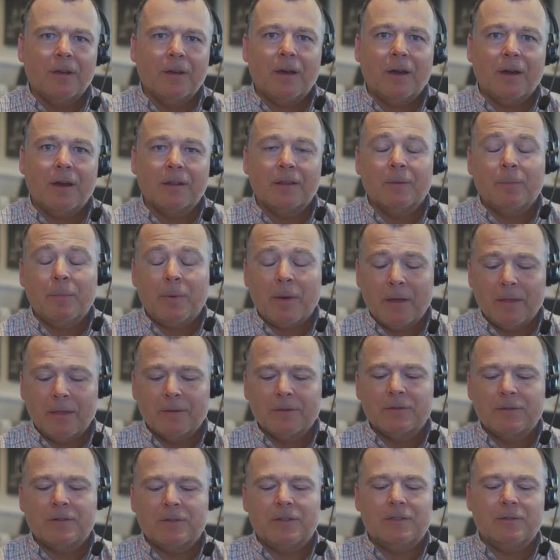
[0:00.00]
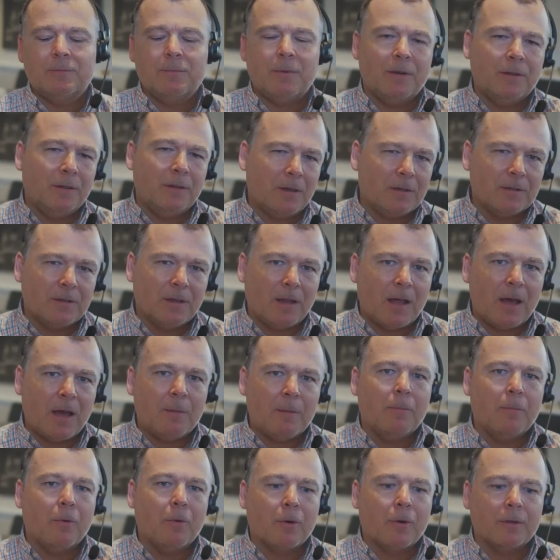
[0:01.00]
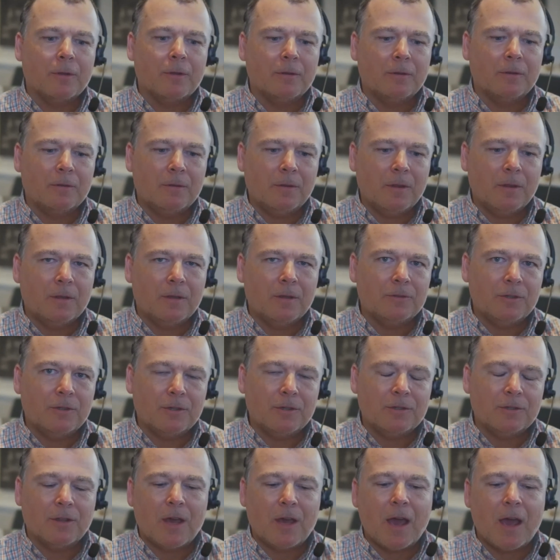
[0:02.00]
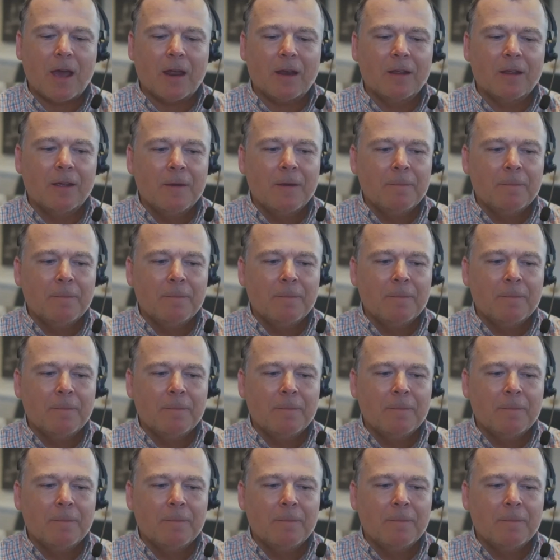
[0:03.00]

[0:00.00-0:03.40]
uh, dependencies, but it does a lot more than, than just that.